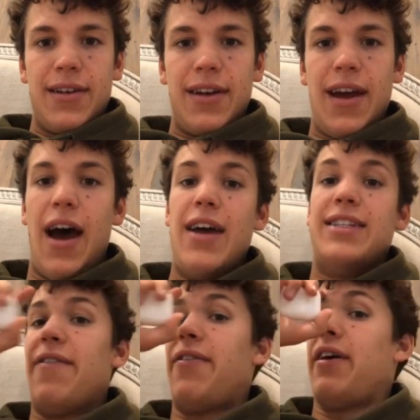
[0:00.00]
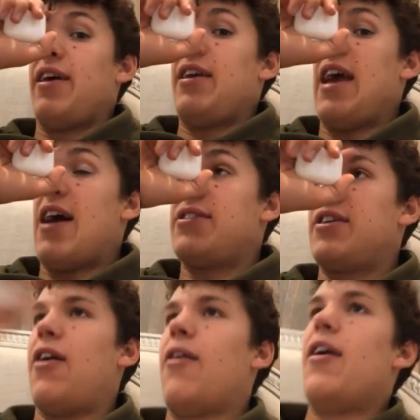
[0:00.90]
Uh, definitely, yeah.
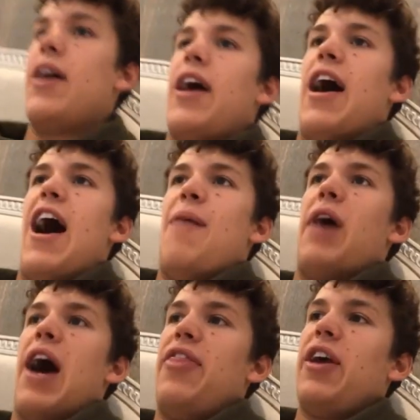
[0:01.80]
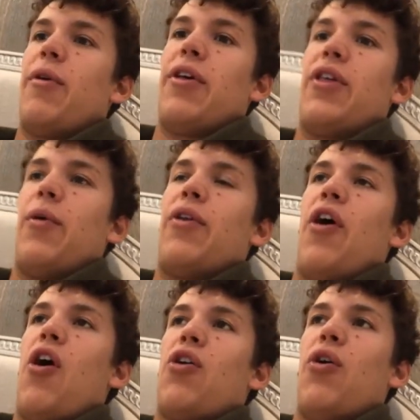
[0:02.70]
So um, I think with with
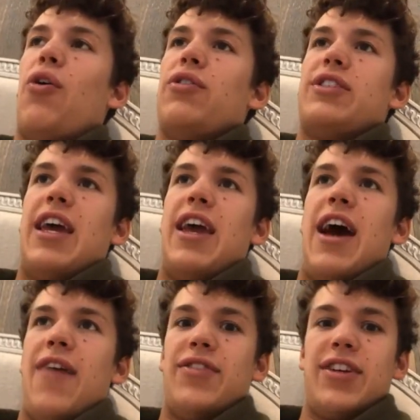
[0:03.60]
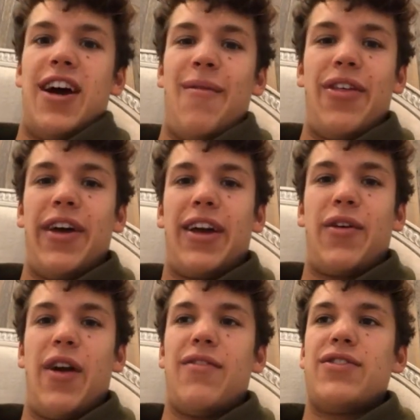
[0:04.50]
all goals, they have to come with a like
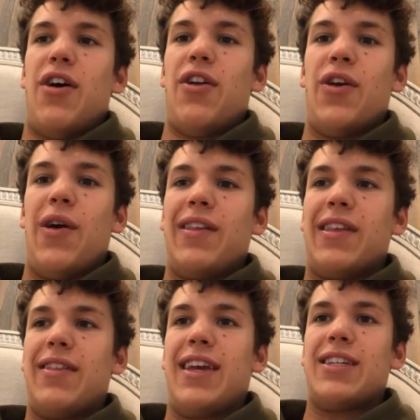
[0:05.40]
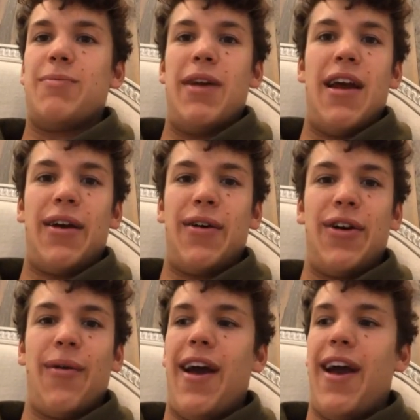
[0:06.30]
grain of salt, knowing that things may not go
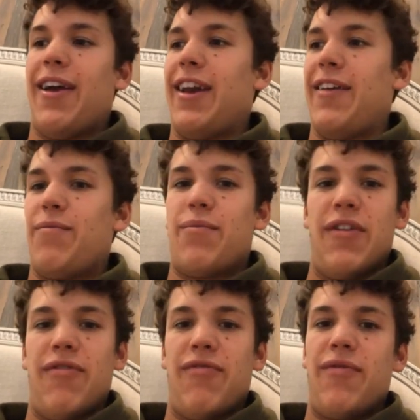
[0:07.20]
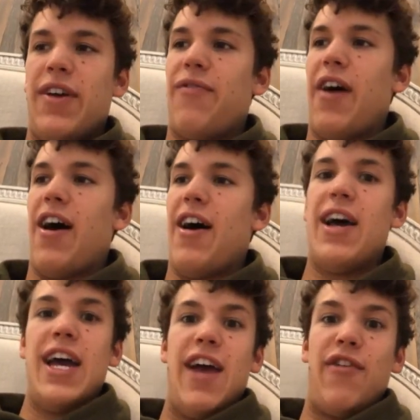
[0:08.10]
your way, and exactly. if if if, uh,
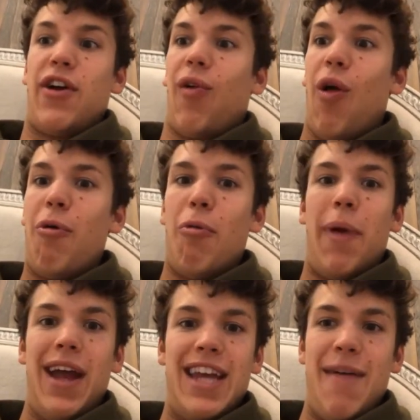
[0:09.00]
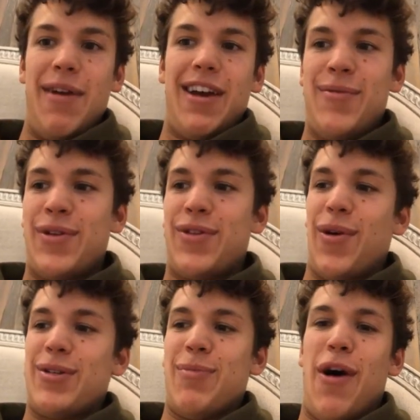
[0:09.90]
if a global pandemic comes and
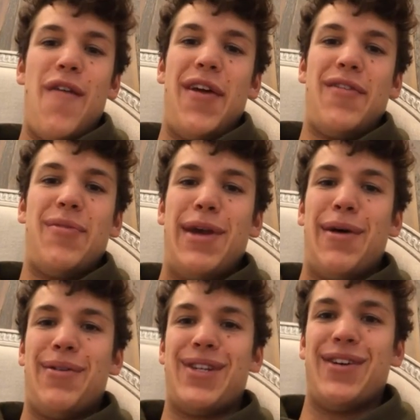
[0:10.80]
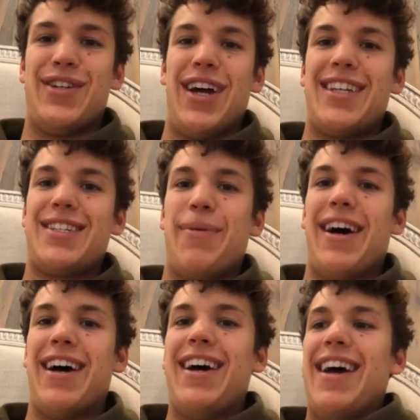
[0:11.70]
throws them off, you have to be able to adjust.
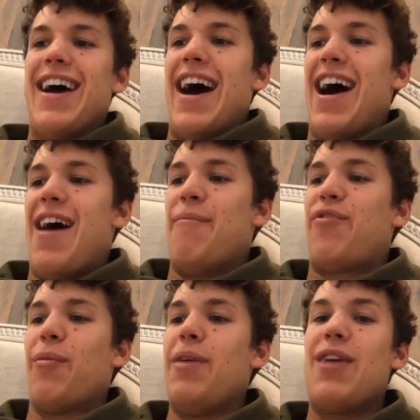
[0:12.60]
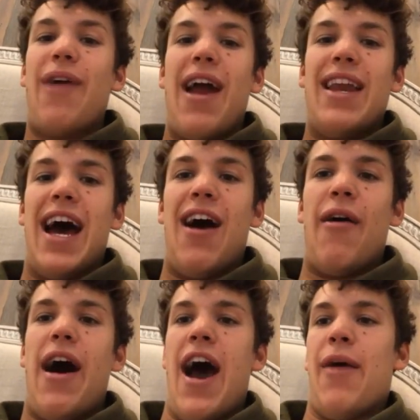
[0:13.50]
But um, for me right now,
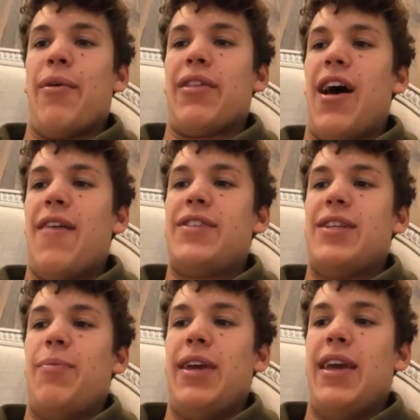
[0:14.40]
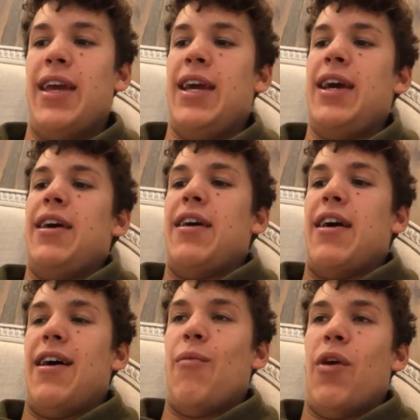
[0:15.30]
I would love to be
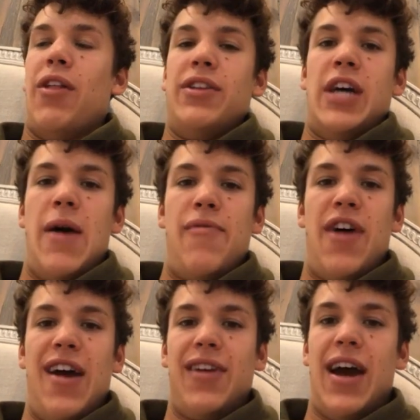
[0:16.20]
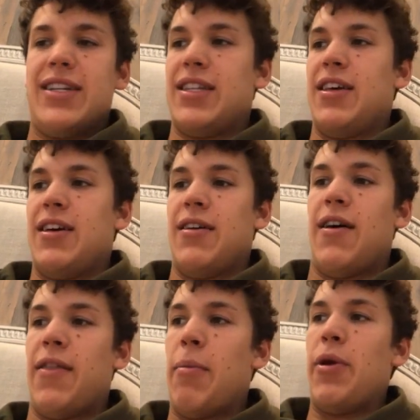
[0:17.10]
one of the top five guys in the
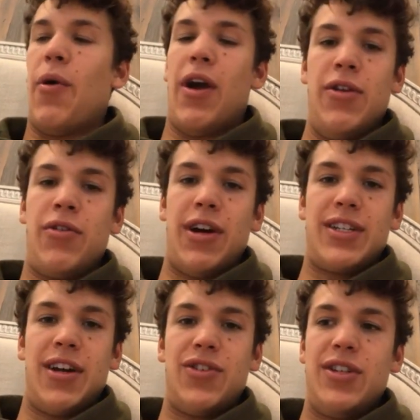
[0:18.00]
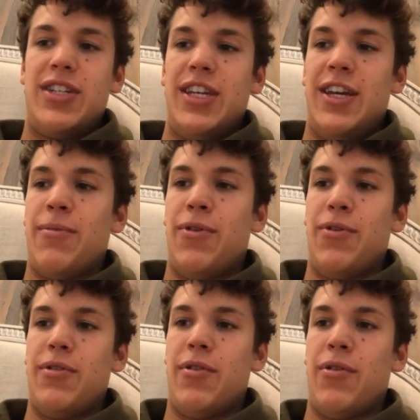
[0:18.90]
on the B Y U cross country team, who
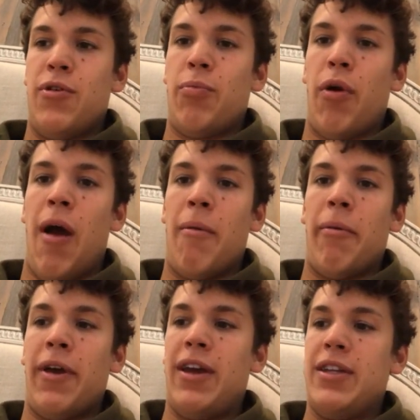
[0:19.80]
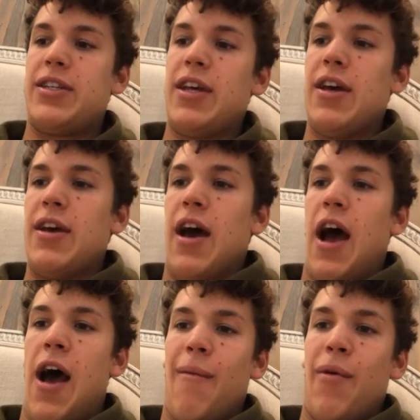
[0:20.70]
who probably is
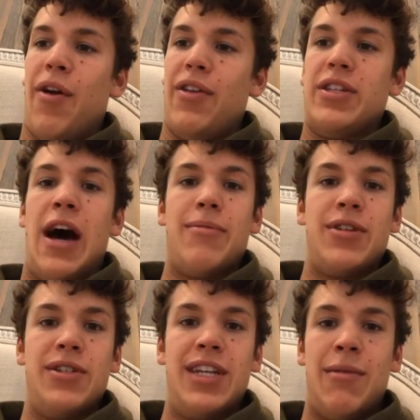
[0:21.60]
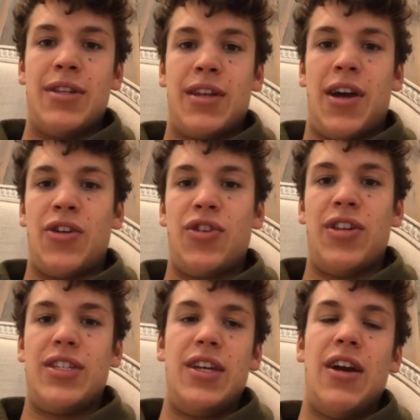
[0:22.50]
uh, one of the top two teams in the country
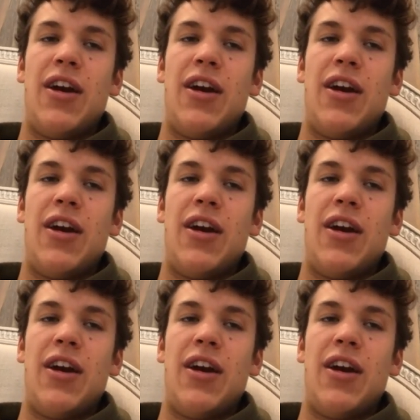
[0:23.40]
this year.